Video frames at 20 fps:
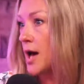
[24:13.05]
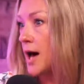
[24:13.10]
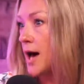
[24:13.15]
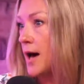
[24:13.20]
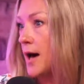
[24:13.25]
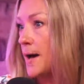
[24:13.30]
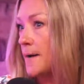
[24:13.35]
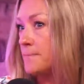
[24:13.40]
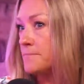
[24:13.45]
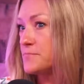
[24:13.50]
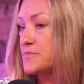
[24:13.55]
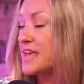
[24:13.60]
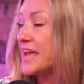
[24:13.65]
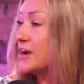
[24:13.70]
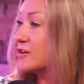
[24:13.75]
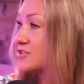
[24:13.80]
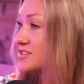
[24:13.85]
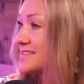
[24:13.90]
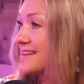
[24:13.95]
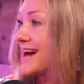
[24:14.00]
um,
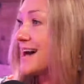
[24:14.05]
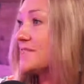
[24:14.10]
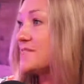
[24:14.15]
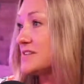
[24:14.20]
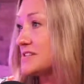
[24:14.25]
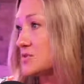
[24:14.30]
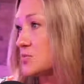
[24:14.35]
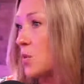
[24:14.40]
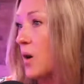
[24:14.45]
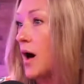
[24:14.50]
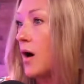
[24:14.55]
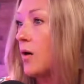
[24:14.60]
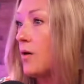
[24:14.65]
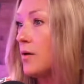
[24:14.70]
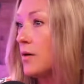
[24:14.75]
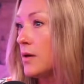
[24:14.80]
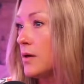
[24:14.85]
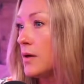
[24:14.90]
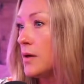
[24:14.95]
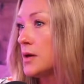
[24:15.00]
care staff as well.
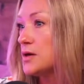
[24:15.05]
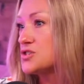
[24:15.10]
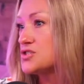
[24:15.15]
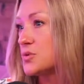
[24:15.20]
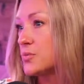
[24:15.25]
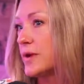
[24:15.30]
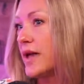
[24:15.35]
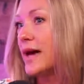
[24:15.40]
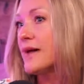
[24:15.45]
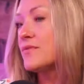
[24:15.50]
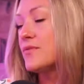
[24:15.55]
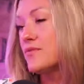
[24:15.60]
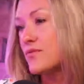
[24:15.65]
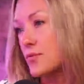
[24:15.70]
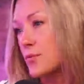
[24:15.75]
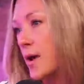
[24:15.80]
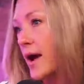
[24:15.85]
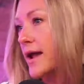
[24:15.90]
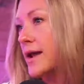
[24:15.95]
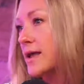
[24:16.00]
So we have a
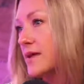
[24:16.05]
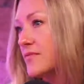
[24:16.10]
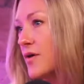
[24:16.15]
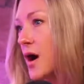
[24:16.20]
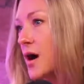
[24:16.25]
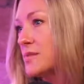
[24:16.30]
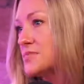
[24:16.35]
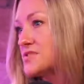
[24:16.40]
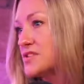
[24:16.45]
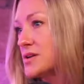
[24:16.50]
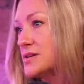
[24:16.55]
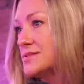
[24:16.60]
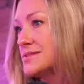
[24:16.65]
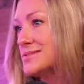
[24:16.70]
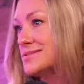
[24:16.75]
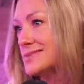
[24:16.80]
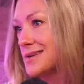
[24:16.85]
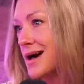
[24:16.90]
variety of options.